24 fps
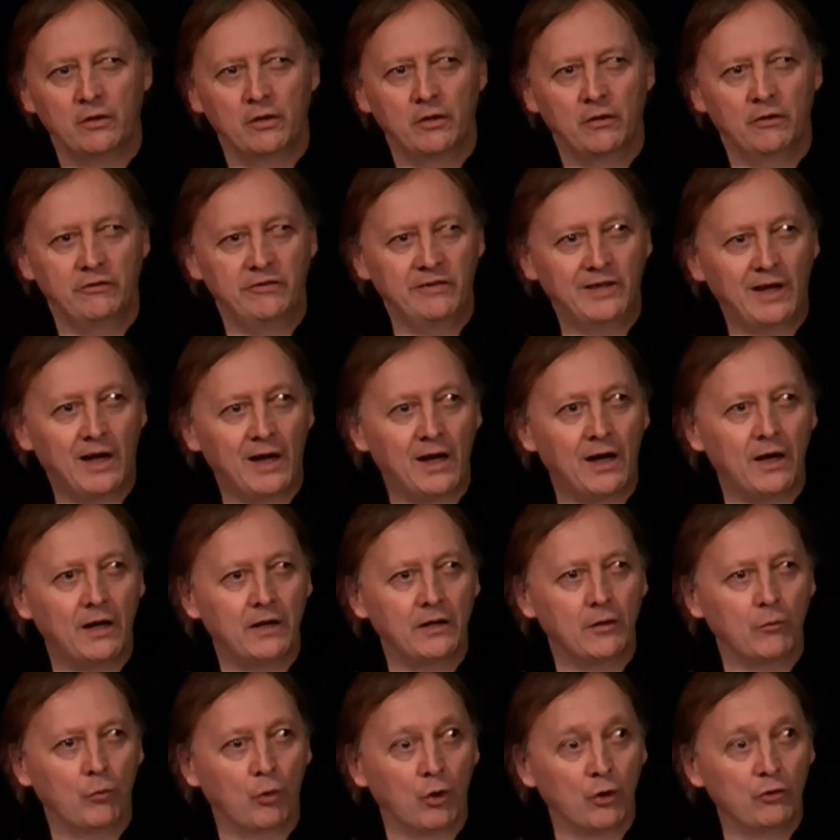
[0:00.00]
sky,
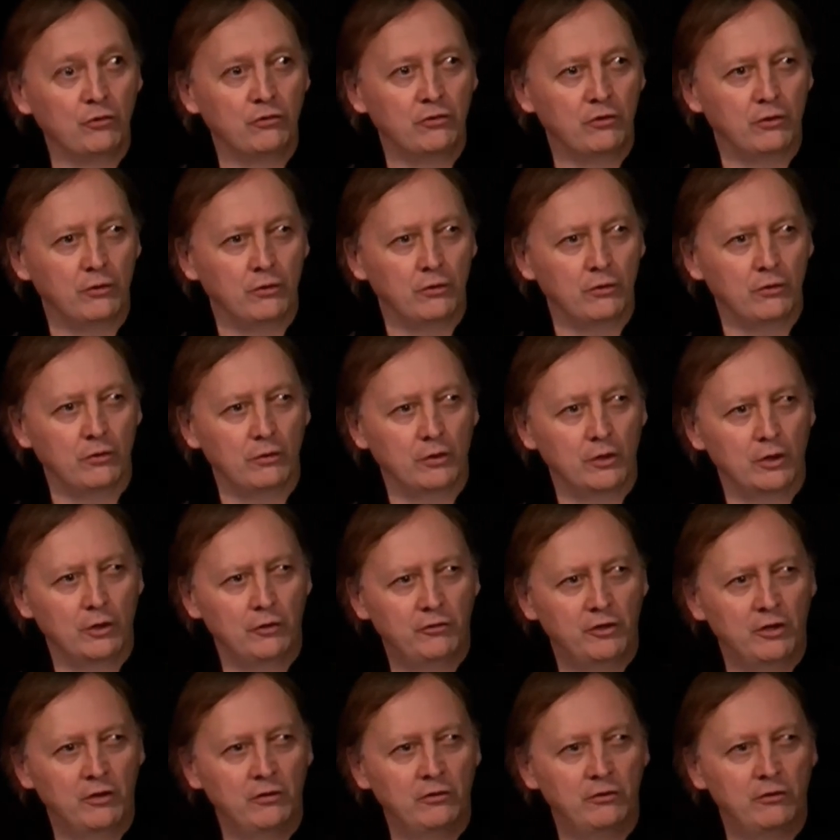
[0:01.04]
water,
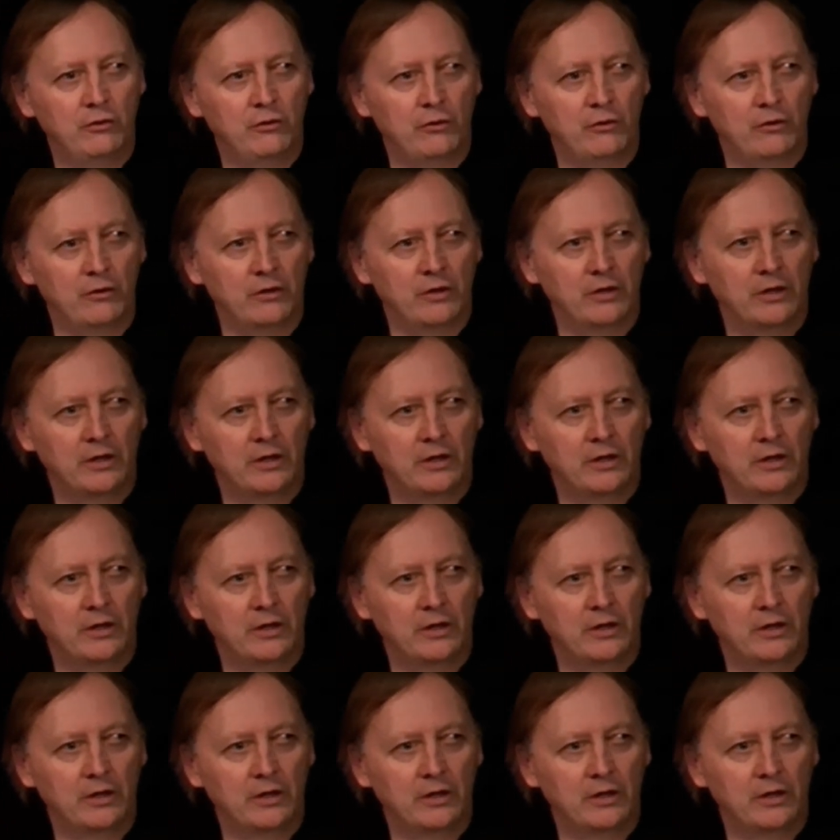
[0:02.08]
thunder,